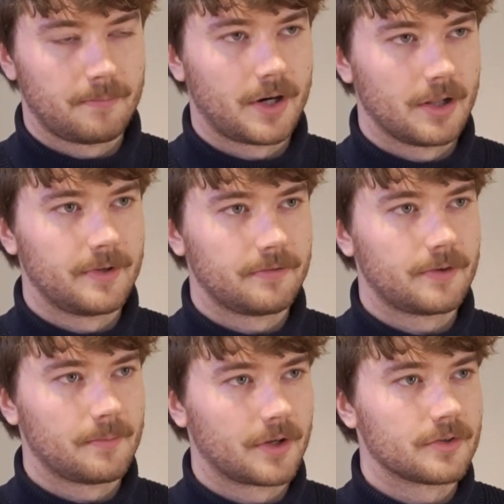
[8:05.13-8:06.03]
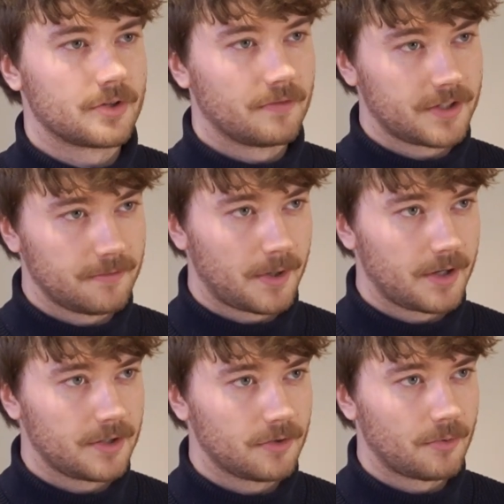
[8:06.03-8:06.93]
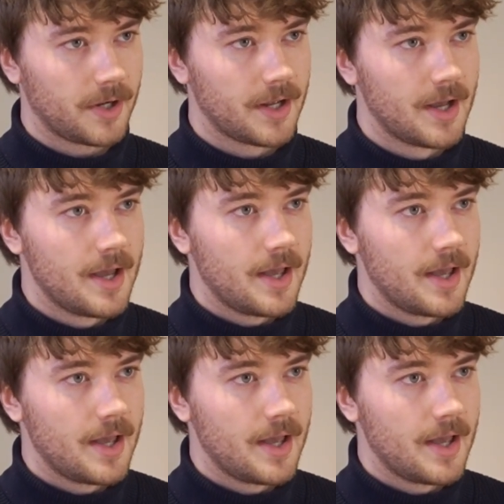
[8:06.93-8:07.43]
parliament from the Conservative Party in Norway.